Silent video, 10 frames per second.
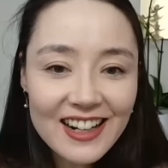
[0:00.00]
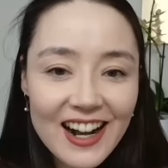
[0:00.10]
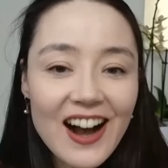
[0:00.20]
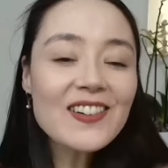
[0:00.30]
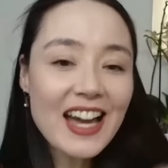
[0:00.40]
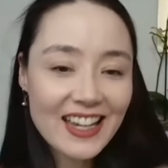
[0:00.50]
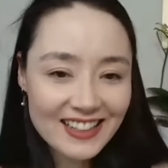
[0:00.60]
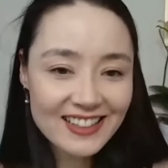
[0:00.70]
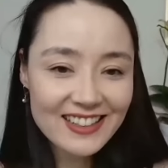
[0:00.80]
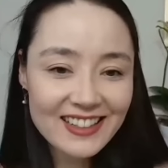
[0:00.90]
Okay.
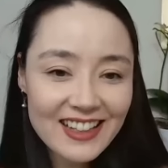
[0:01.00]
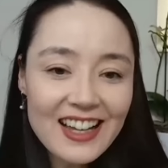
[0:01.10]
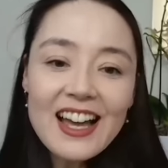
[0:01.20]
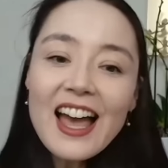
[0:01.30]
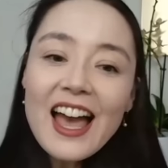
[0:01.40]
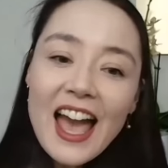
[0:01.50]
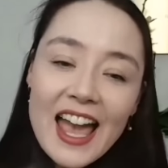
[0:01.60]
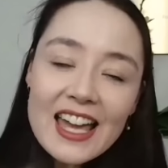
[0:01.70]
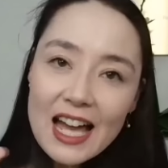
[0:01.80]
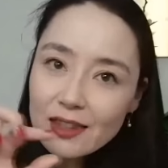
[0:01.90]
And
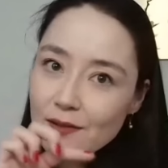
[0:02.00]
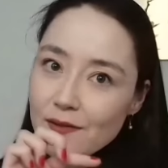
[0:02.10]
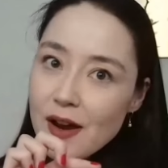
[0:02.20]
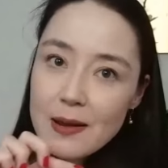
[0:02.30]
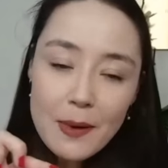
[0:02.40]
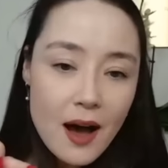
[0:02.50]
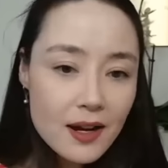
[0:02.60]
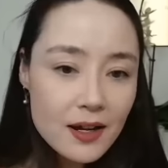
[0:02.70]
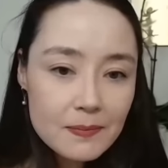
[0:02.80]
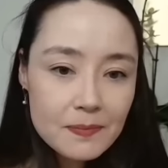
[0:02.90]
at the very
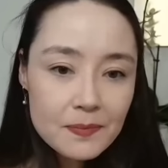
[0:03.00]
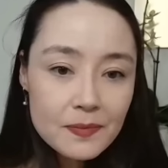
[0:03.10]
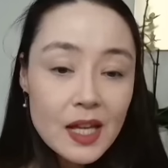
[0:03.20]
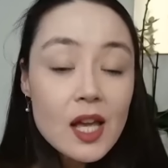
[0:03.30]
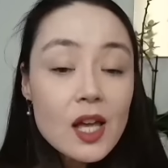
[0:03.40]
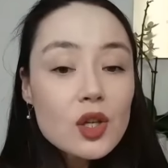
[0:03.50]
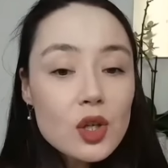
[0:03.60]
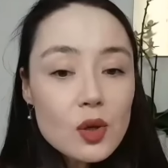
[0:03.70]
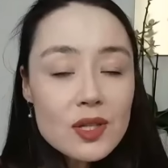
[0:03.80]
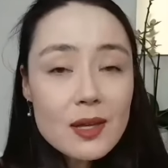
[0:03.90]
bottom,
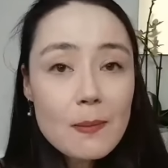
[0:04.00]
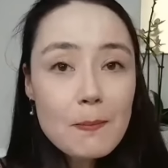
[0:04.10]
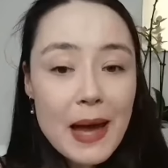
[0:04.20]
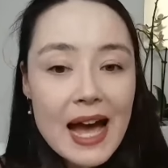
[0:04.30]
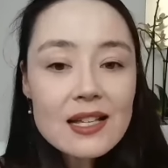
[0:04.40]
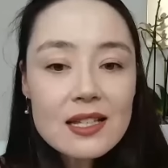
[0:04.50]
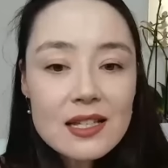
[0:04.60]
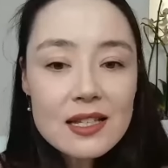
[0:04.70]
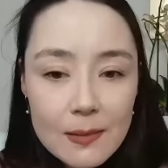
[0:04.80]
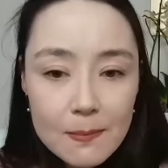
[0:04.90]
use the past
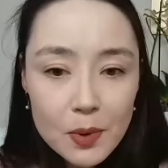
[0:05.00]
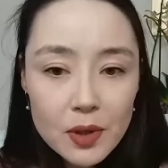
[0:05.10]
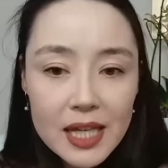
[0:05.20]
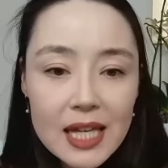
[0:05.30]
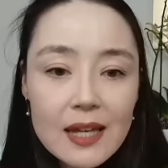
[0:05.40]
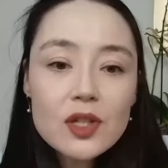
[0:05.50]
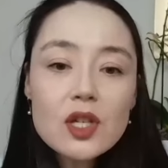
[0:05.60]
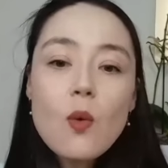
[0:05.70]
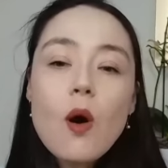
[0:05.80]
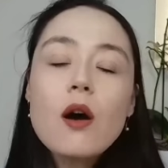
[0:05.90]
simple if
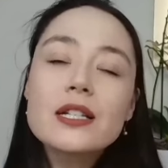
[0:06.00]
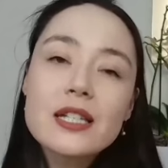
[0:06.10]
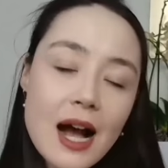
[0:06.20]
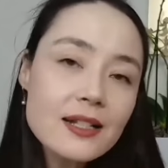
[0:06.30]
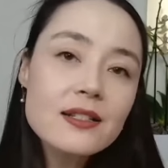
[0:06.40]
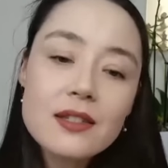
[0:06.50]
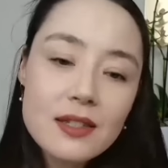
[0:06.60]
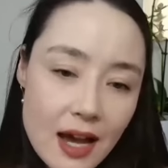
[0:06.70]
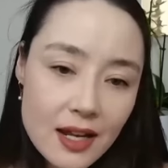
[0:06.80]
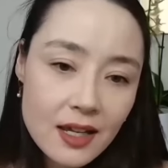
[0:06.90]
you are done
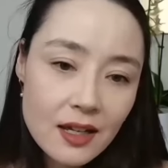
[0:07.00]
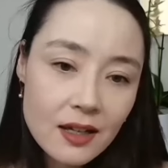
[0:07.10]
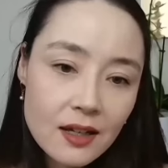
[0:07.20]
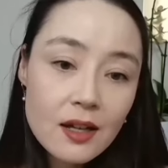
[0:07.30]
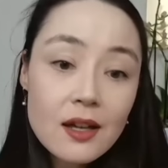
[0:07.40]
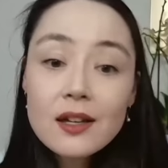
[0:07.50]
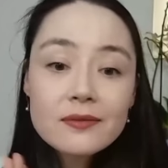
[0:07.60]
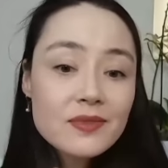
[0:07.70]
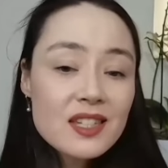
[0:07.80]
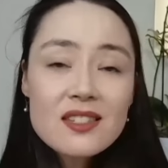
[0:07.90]
studying.
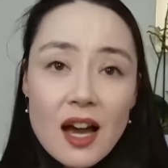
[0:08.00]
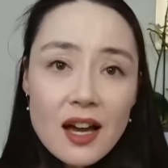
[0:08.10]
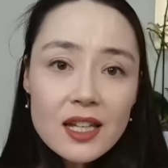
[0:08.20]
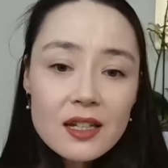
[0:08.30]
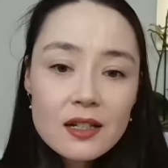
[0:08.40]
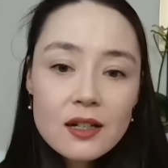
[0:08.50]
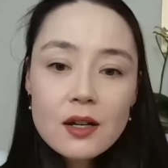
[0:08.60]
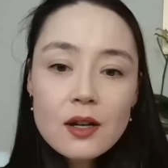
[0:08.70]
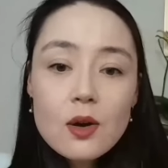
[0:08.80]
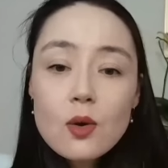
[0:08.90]
Studied,
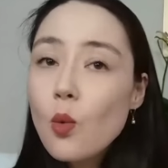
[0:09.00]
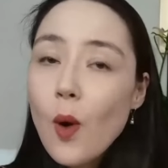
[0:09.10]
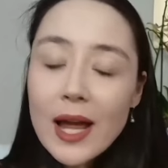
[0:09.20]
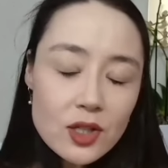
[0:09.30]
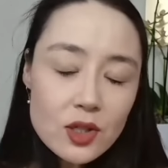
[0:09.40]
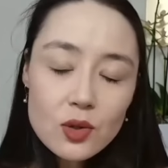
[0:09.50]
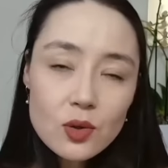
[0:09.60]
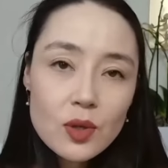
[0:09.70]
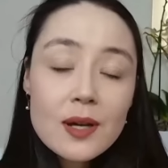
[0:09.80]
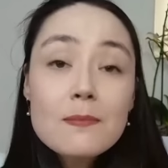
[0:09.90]
went
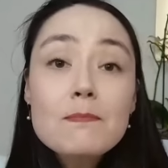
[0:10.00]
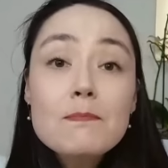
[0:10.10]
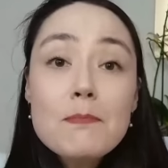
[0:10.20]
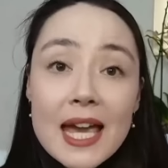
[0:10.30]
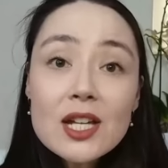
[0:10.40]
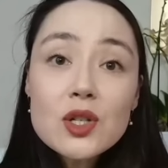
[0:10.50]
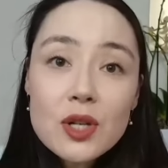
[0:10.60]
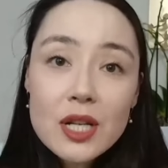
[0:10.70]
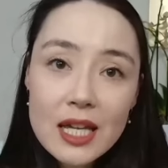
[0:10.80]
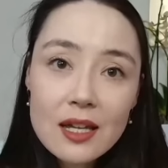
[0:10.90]
to, majored
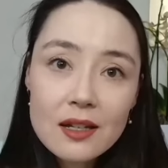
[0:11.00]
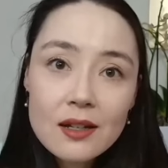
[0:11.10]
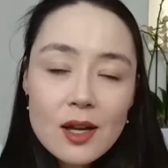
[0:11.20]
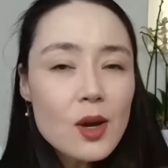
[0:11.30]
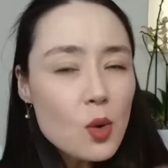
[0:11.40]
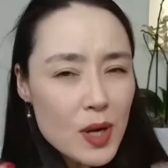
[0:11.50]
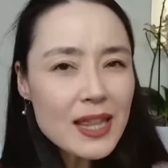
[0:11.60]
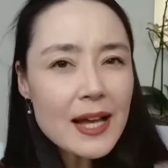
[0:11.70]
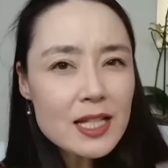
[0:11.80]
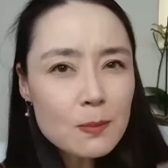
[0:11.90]
in. We
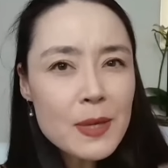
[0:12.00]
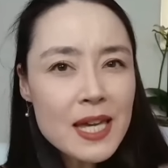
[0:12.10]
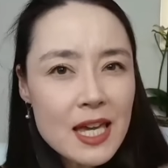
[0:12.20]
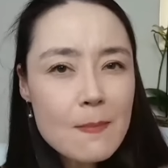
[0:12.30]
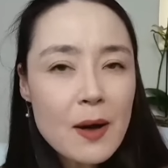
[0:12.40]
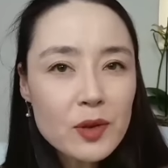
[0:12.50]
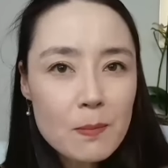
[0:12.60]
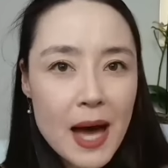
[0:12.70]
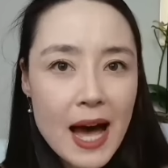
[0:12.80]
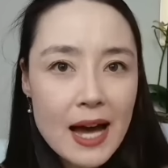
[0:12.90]
like speaking about the
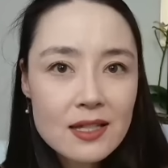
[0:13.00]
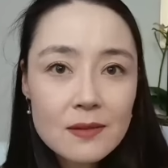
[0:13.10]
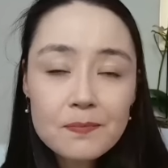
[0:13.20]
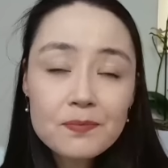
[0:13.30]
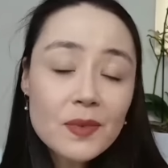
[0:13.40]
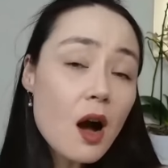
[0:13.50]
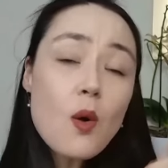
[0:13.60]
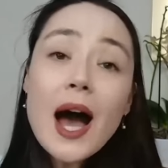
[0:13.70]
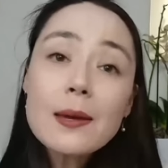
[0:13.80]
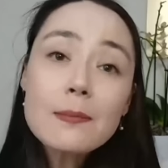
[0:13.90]
past. Oh,
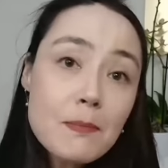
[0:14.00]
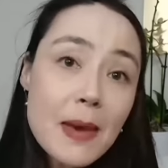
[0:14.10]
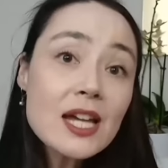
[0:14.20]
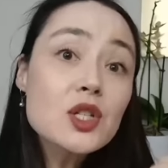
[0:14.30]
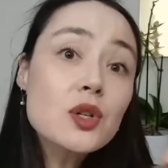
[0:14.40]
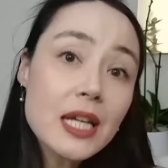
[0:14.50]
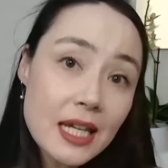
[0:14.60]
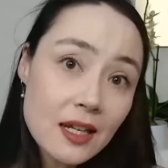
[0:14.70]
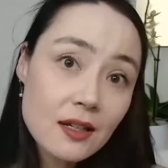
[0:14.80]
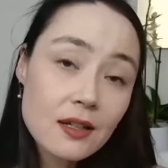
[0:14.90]
I majored
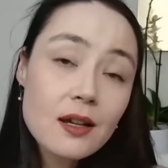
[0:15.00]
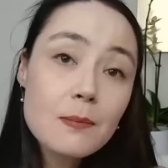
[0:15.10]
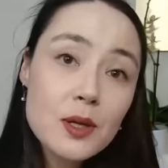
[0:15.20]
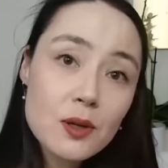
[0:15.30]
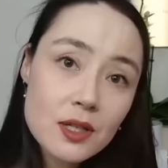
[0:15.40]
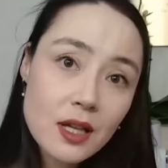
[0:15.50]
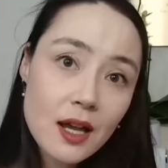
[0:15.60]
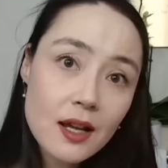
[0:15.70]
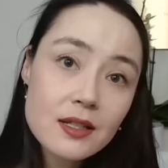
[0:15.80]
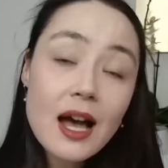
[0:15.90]
in computer
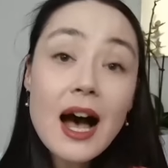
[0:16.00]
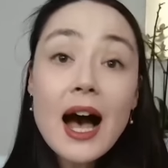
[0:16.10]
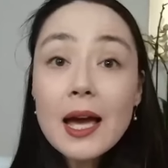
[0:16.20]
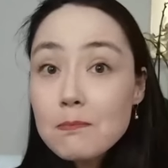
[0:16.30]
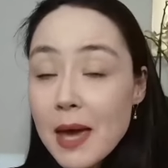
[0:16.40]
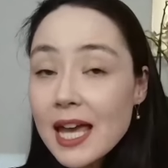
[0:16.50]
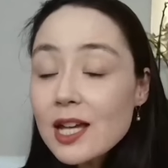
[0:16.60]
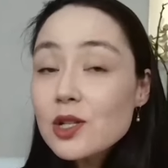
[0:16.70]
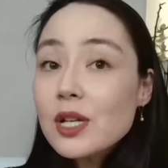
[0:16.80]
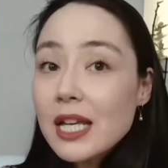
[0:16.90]
science. I
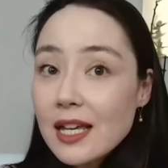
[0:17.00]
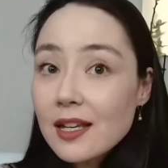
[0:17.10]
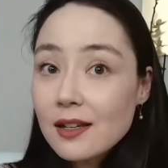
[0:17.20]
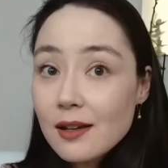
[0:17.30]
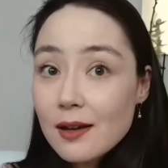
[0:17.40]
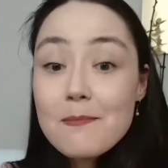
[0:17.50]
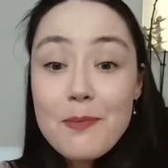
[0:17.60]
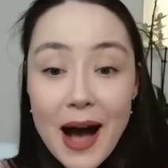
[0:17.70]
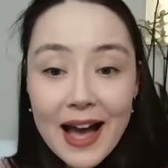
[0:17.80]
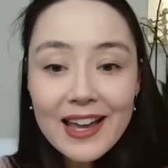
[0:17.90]
majored in
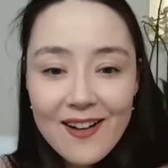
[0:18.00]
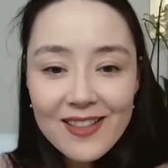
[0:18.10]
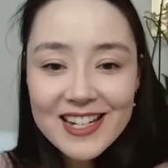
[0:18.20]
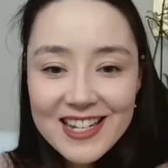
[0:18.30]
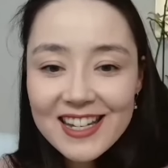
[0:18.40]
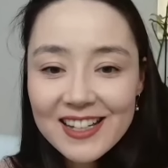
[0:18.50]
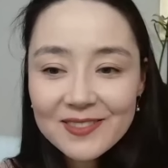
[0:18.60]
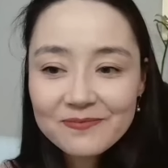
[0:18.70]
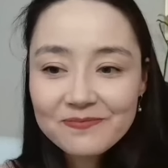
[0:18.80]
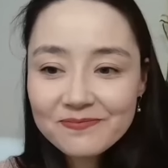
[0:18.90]
biology.
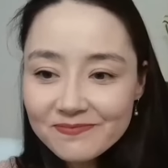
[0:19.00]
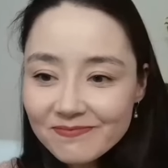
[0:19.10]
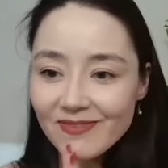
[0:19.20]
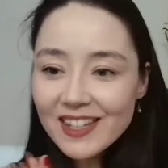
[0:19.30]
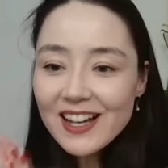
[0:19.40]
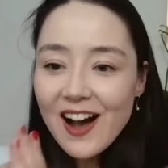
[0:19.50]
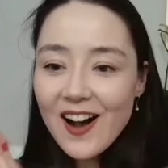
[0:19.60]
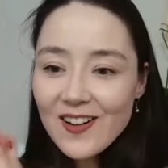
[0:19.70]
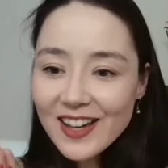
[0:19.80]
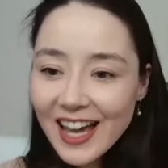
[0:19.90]

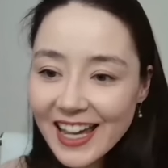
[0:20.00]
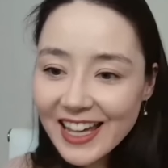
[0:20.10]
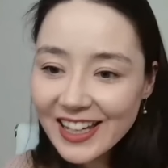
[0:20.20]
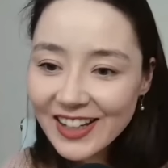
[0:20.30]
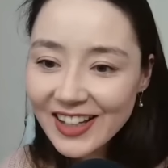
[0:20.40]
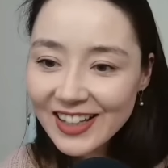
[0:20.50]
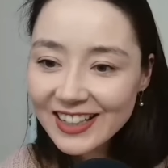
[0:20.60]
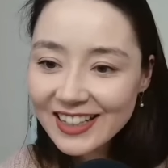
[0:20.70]
Okay, good.